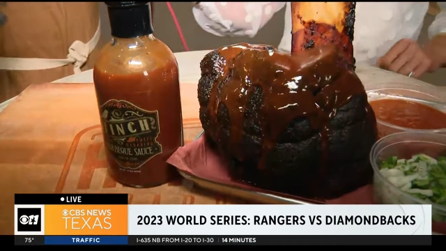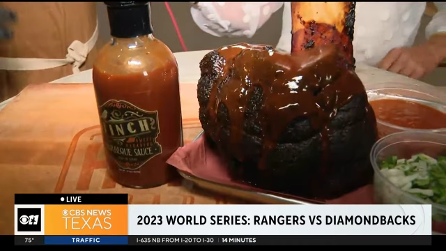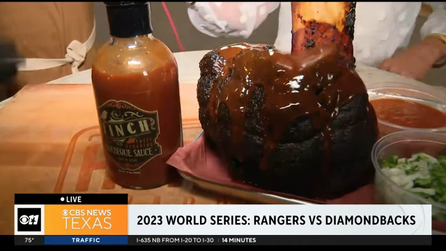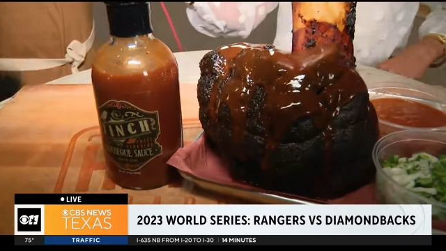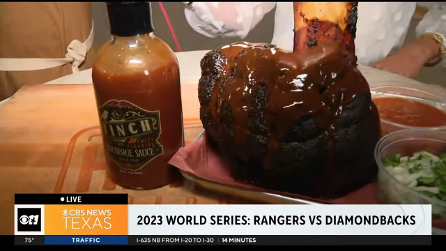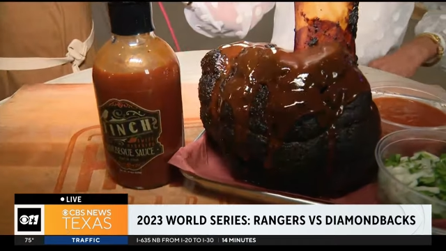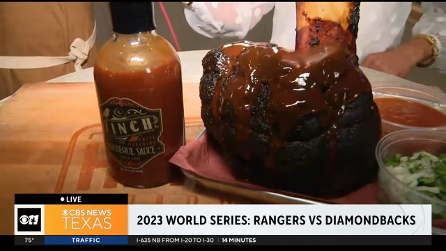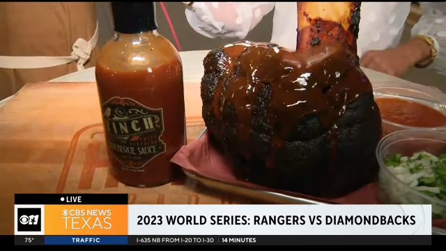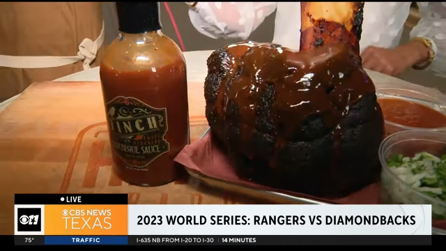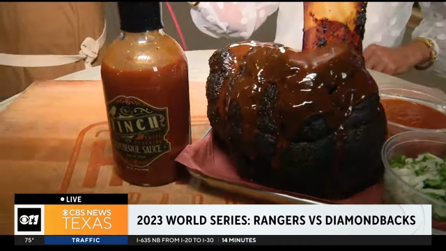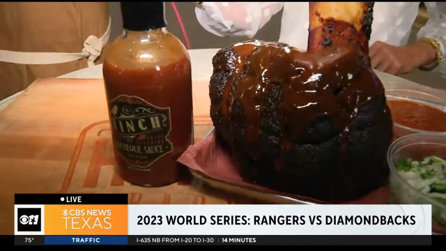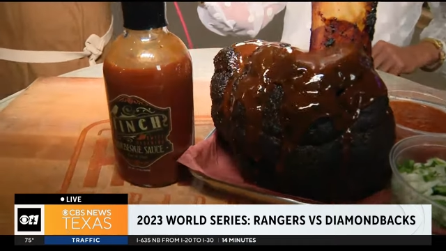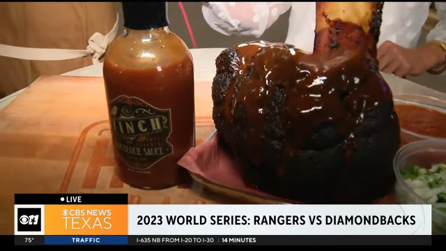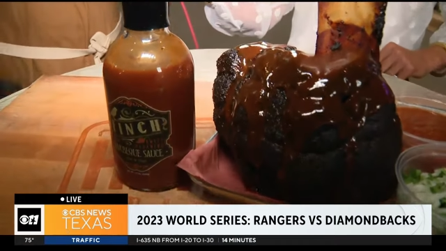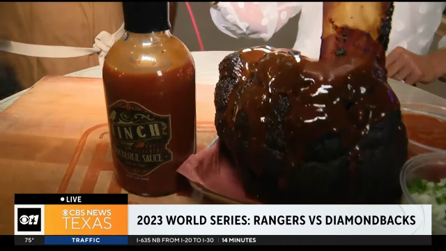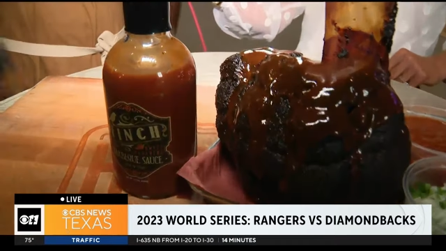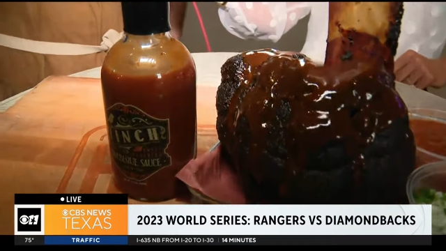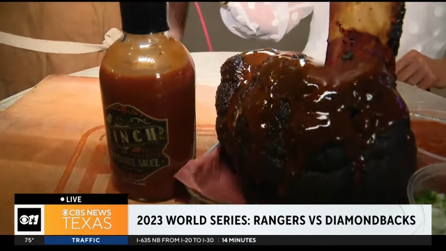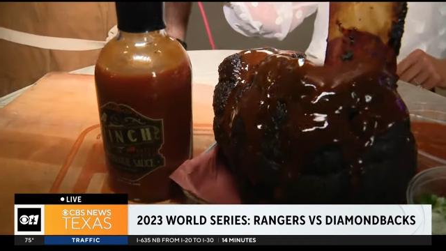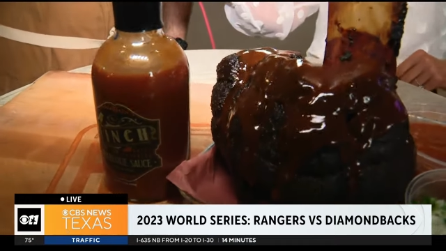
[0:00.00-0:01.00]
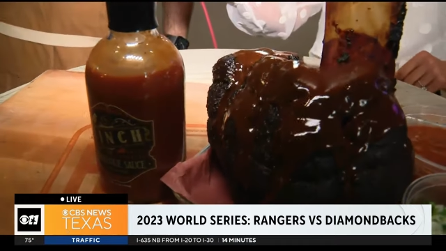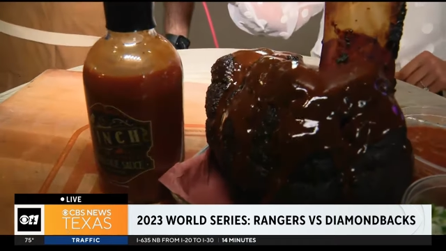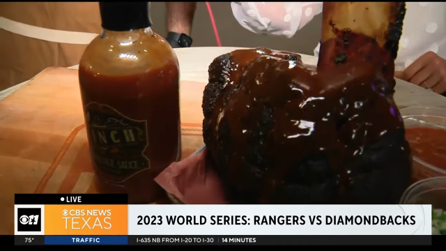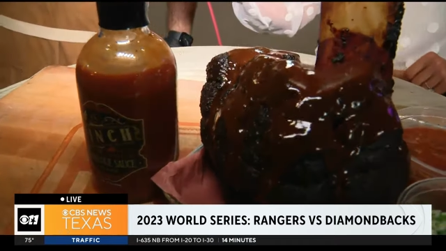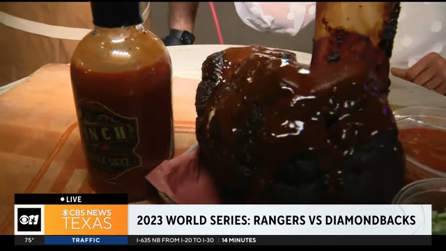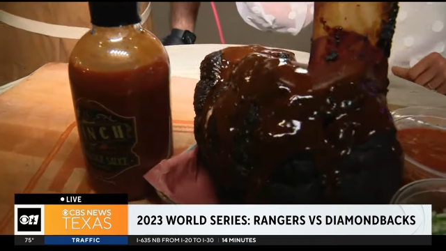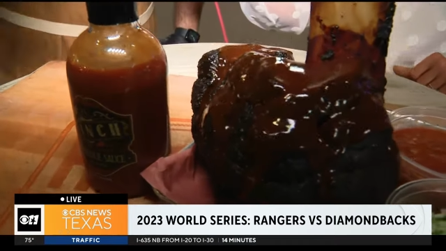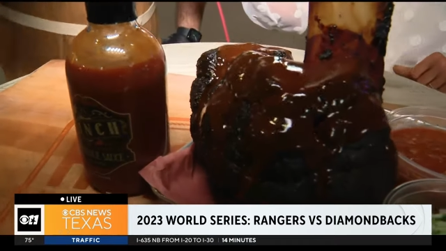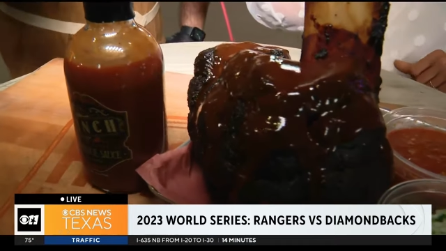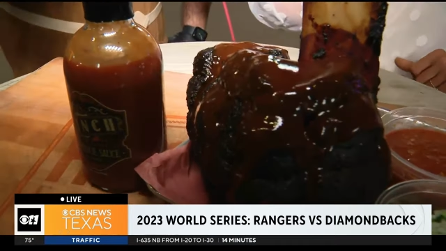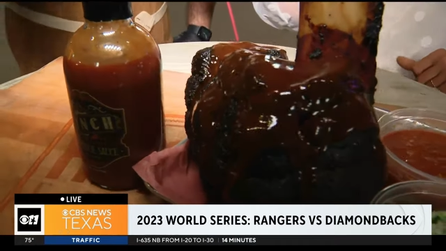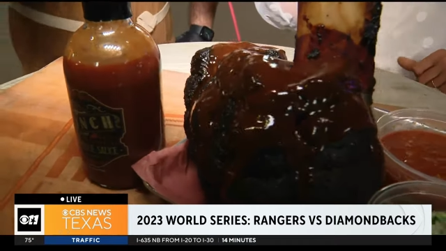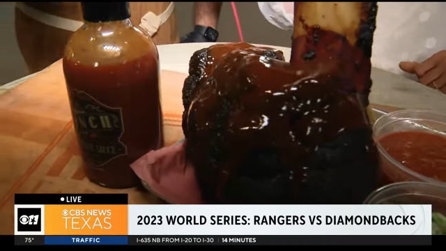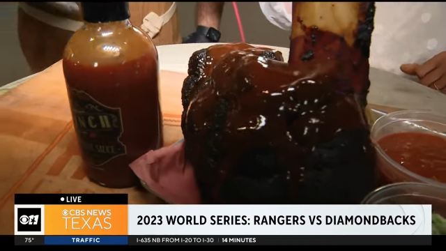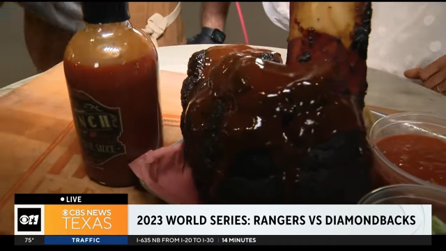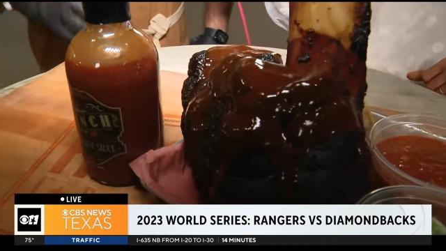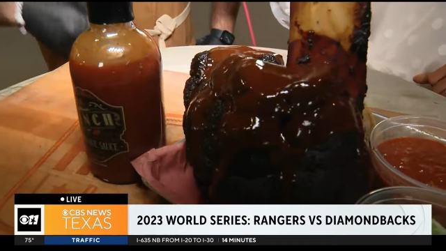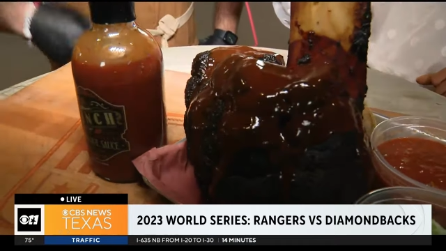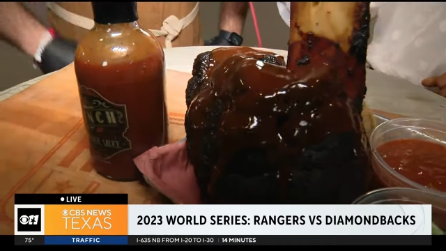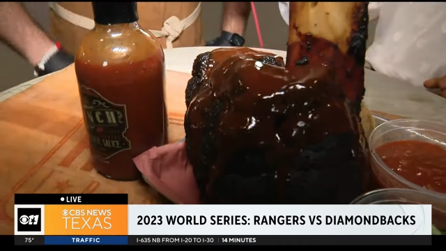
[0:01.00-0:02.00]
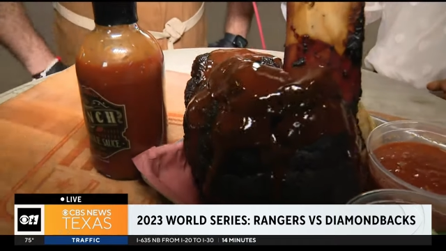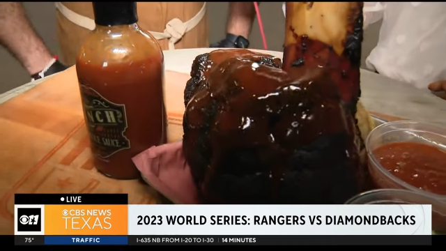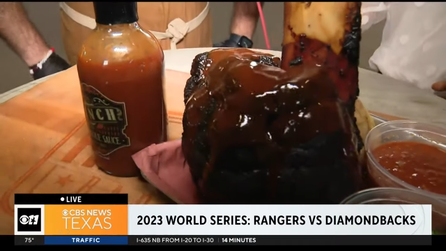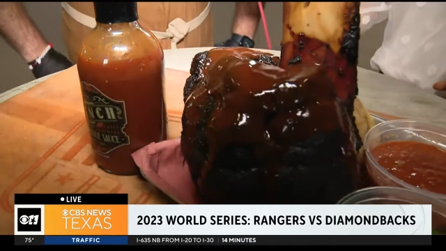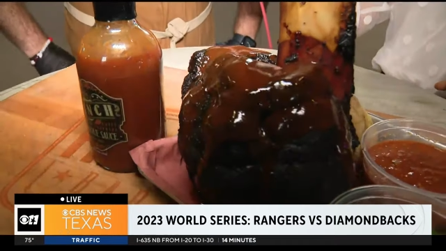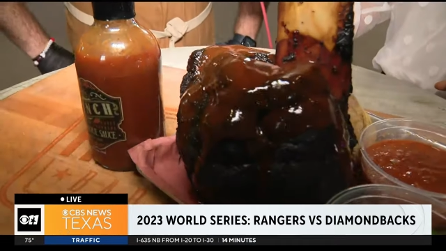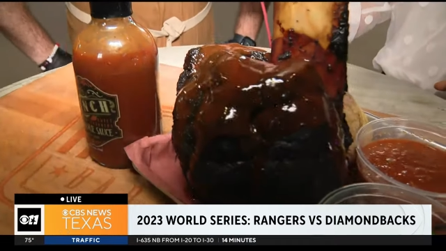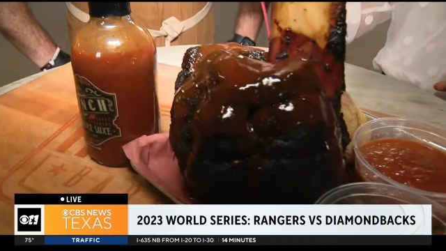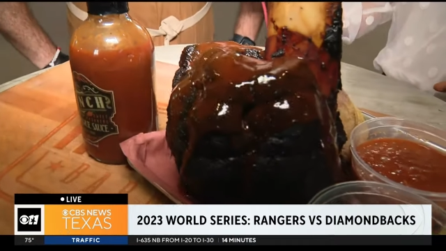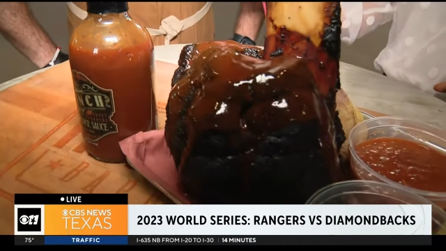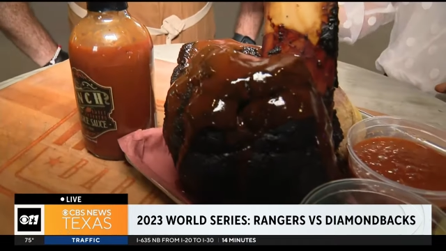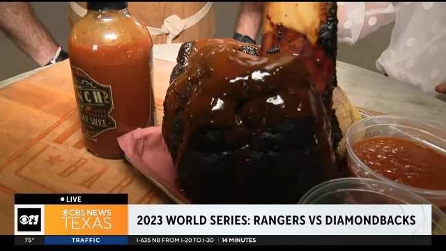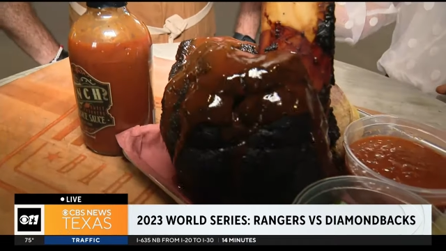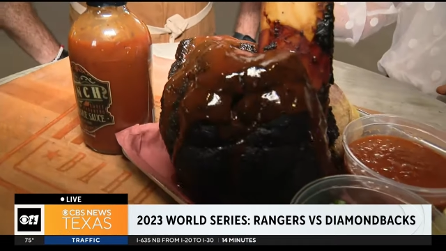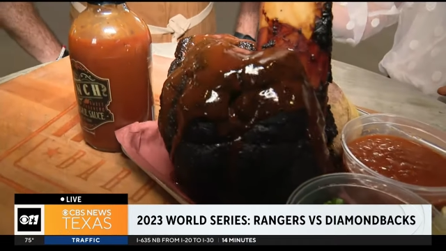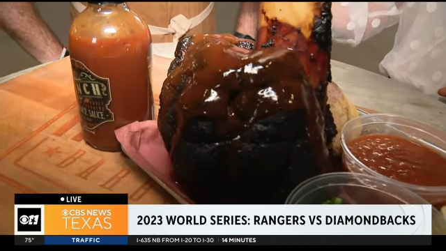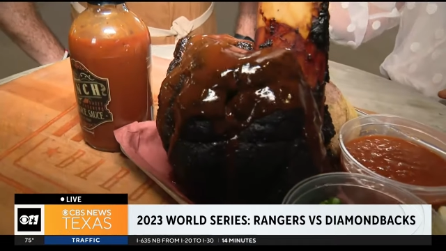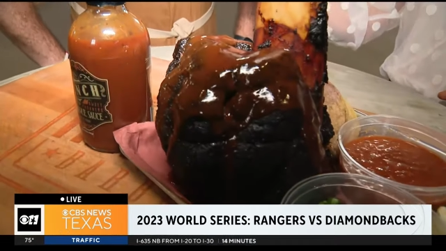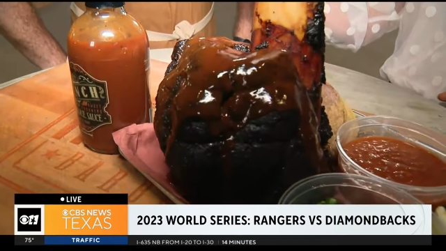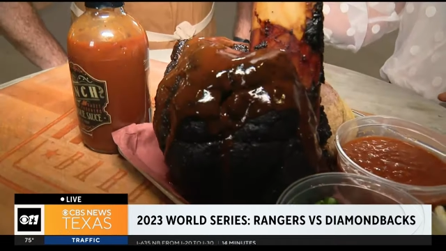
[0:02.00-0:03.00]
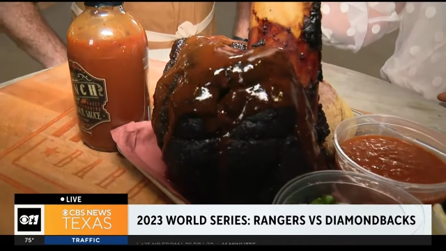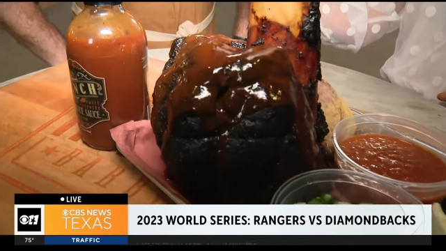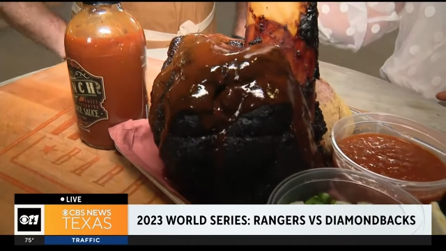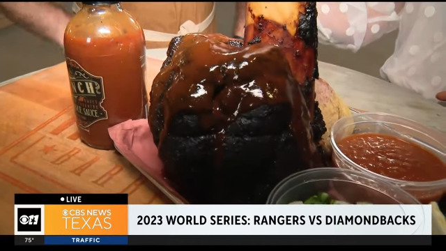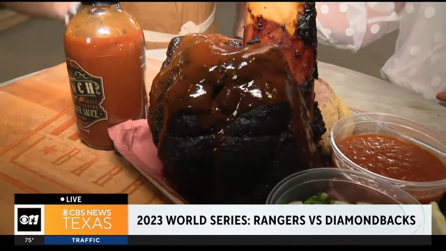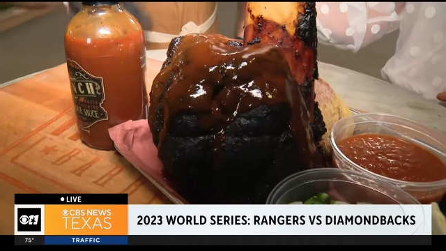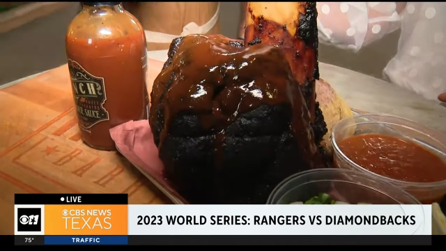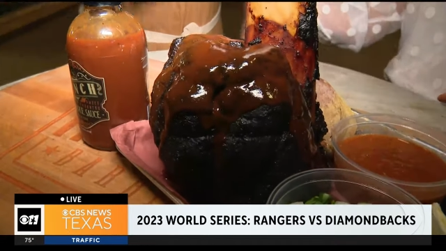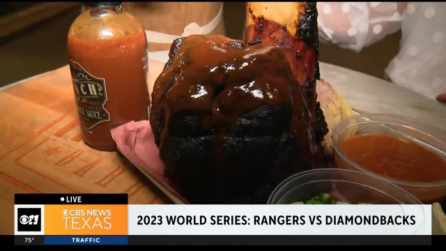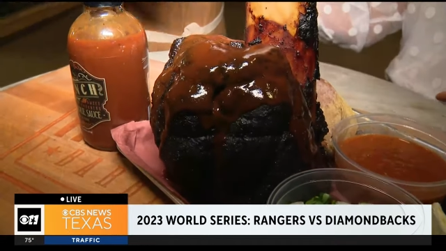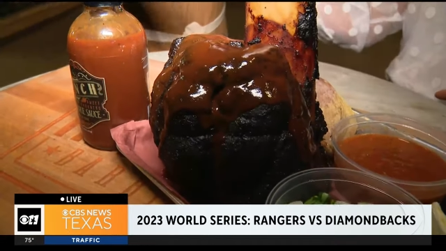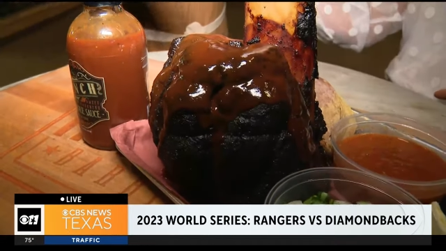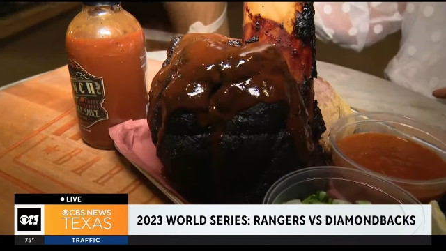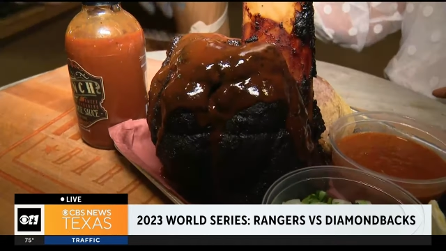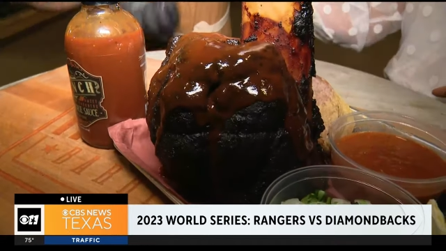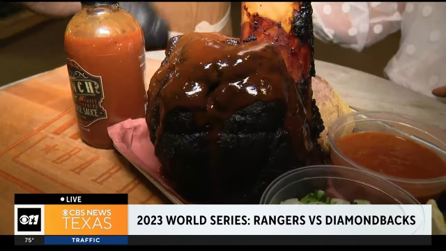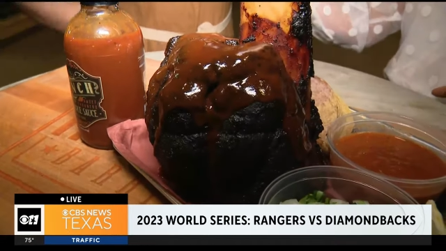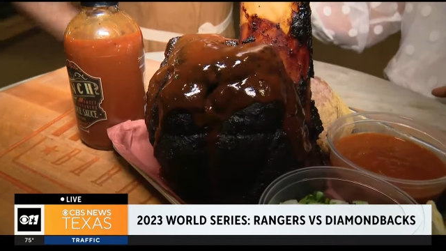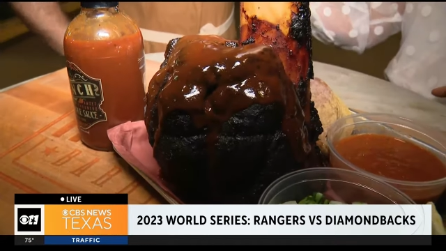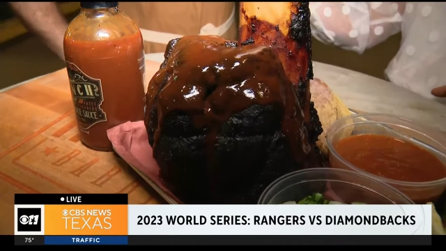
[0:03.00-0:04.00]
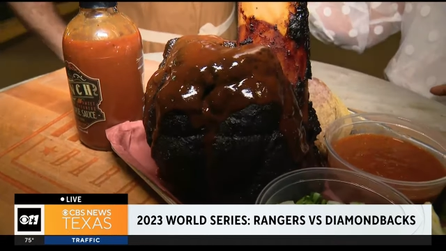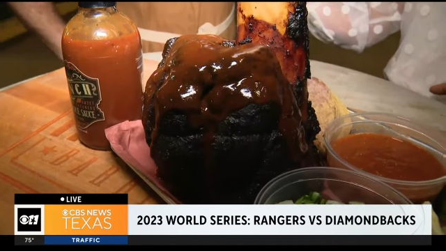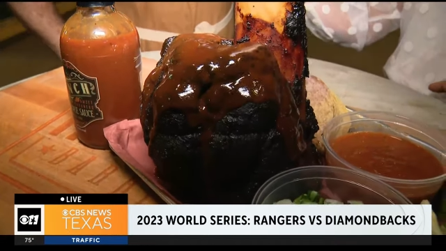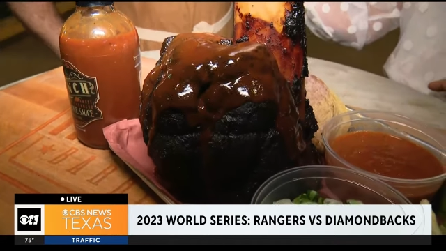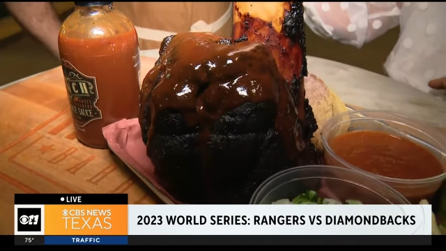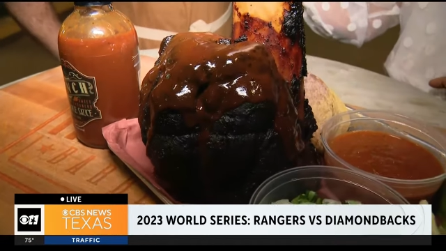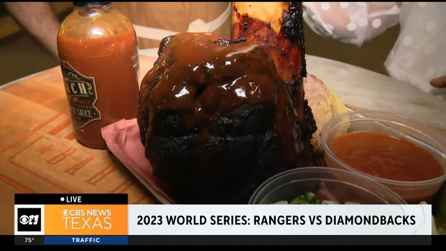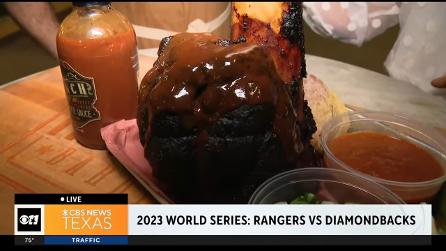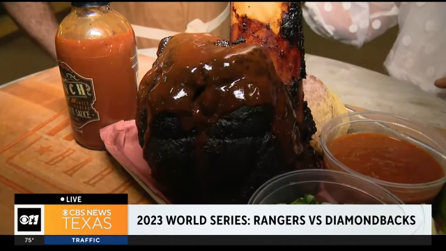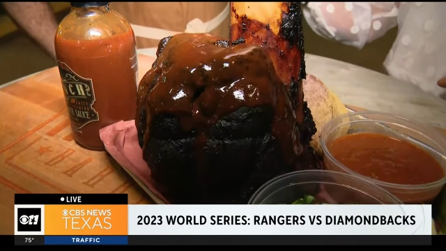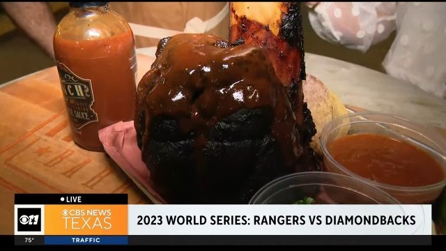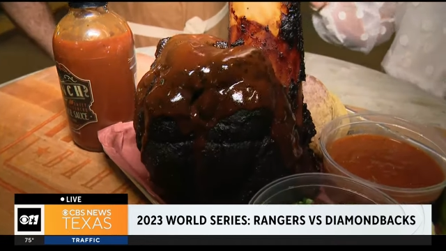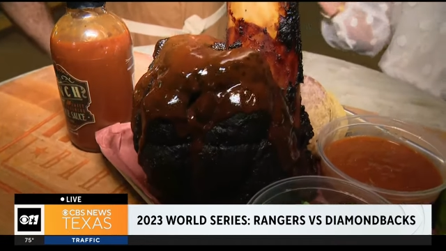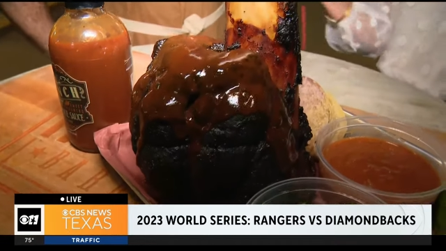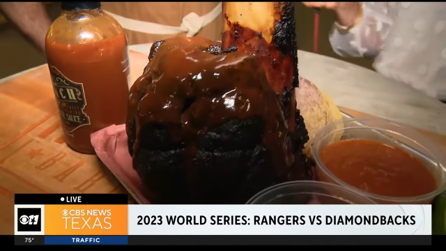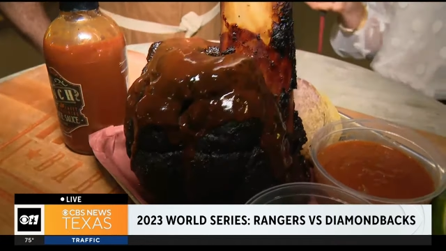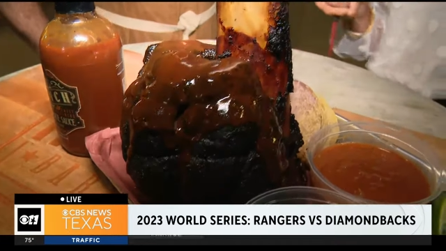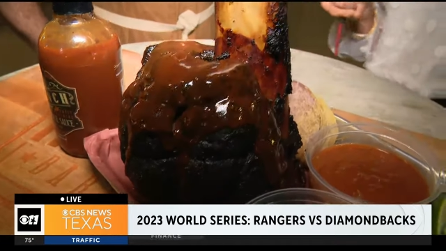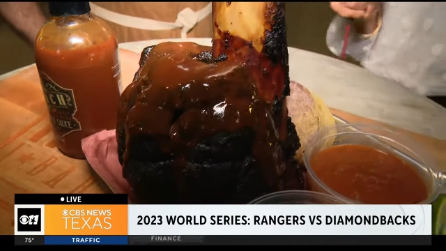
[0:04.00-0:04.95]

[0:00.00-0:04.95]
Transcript: Nobody's mouth can be seen.